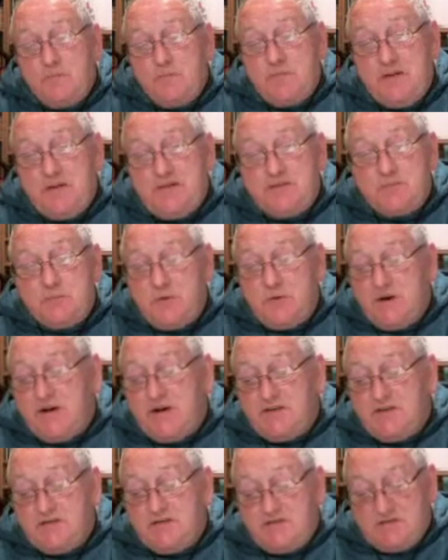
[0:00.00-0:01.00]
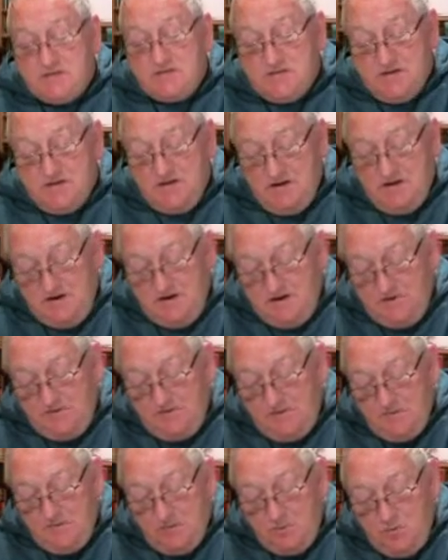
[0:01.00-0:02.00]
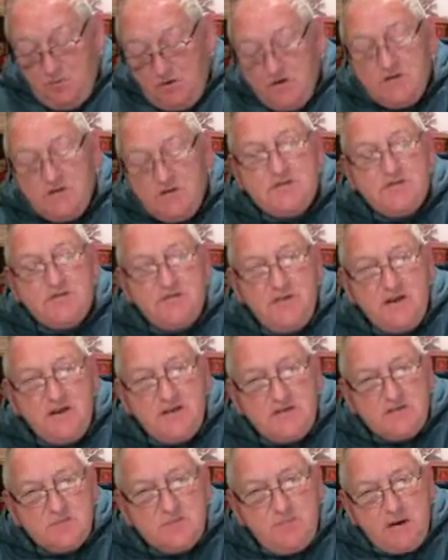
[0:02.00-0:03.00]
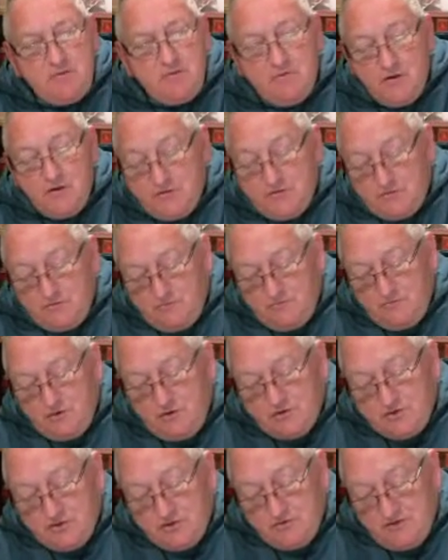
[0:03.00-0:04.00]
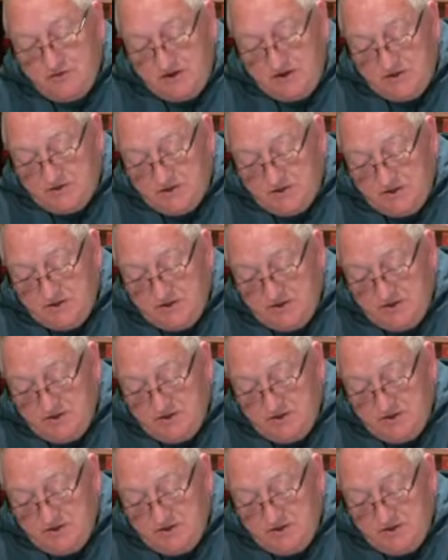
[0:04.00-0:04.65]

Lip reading: Peace Prayers from the World's Fates by Roger Granger.